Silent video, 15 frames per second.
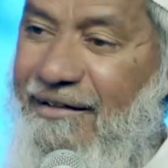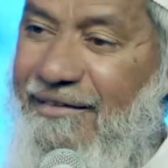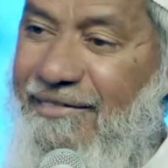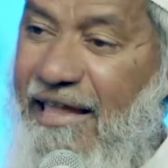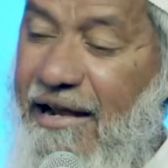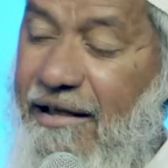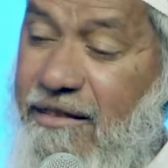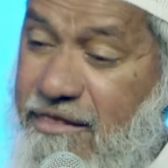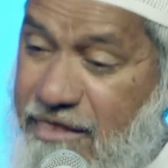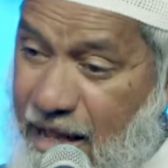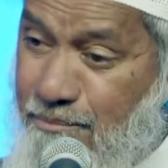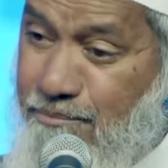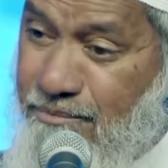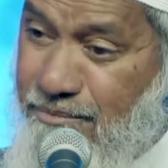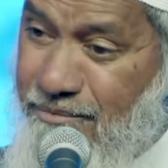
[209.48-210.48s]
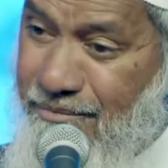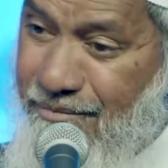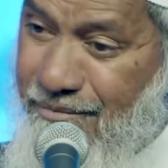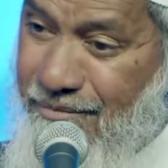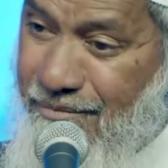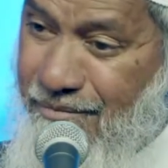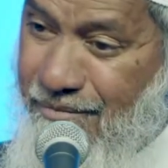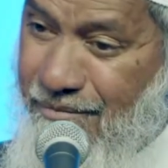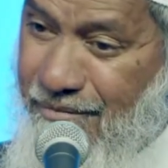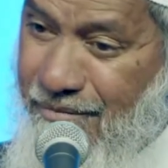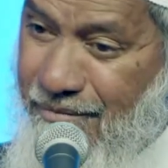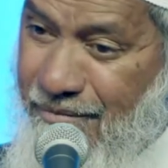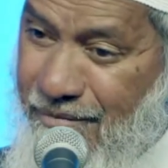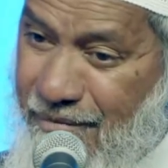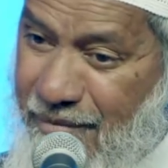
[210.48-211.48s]
that some
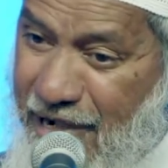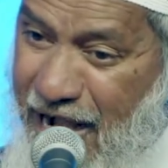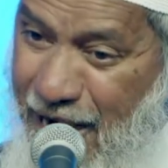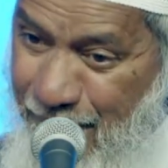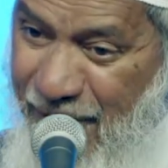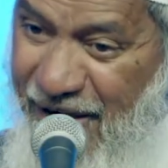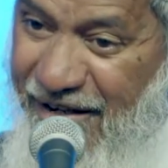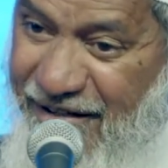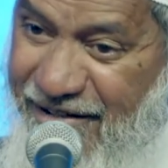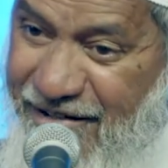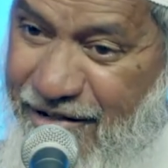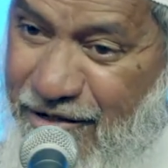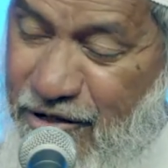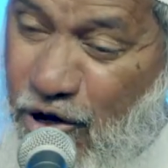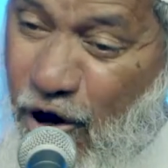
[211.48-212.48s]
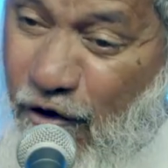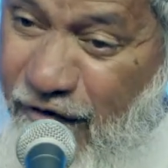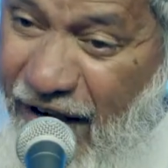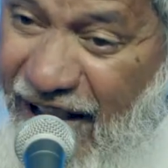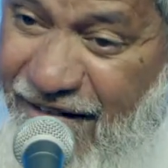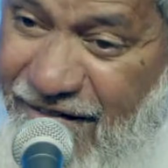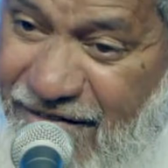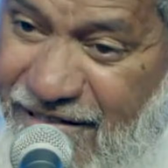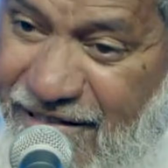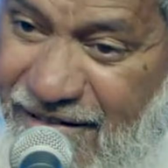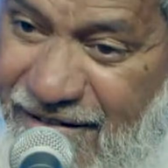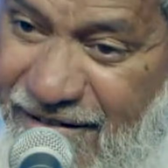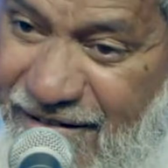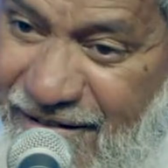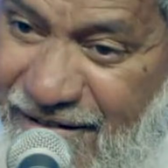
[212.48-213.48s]
amongst your wives
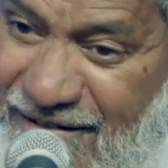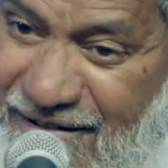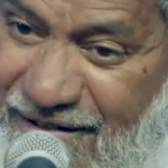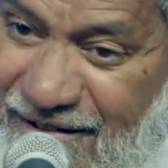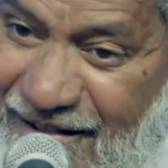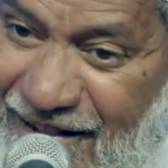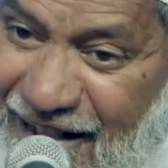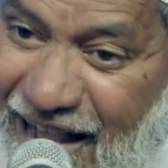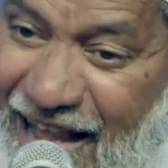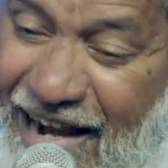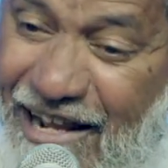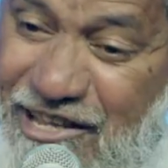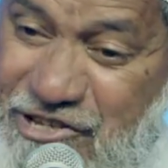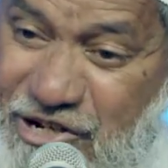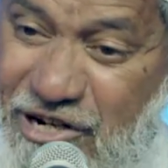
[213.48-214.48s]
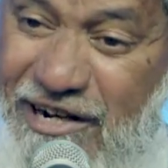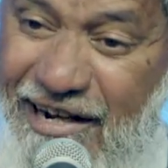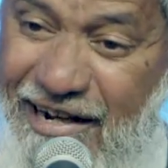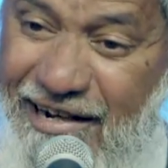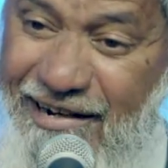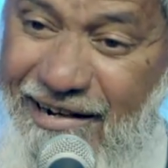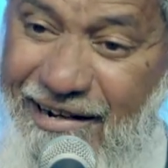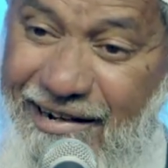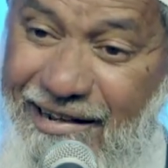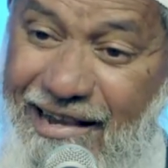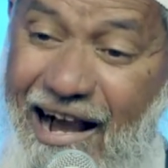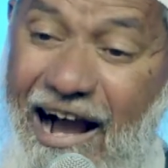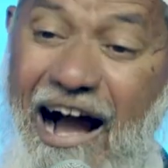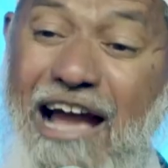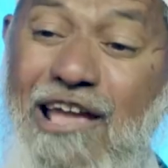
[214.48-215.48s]
and our children
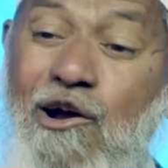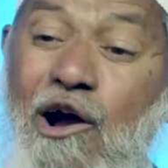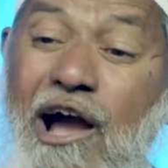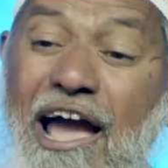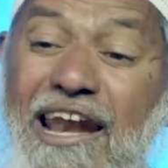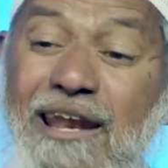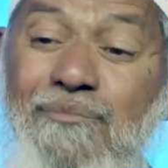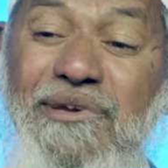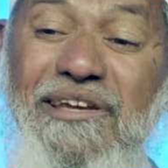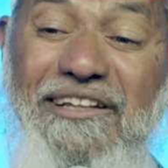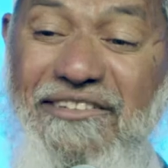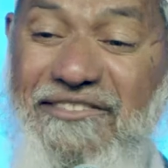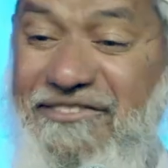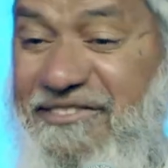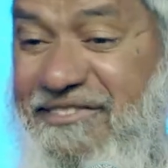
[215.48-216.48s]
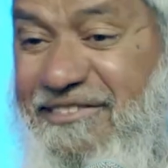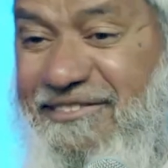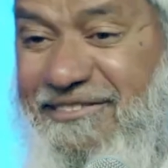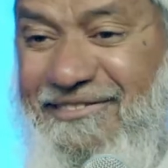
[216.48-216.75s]
are your enemies.